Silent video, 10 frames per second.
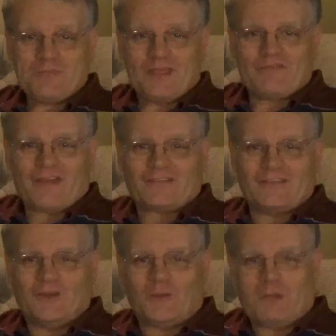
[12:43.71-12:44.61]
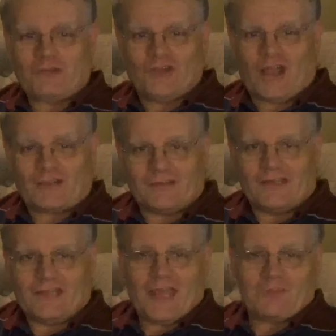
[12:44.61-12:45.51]
In fact, he looked much younger than
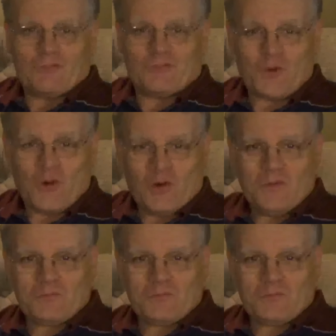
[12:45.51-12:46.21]
he had before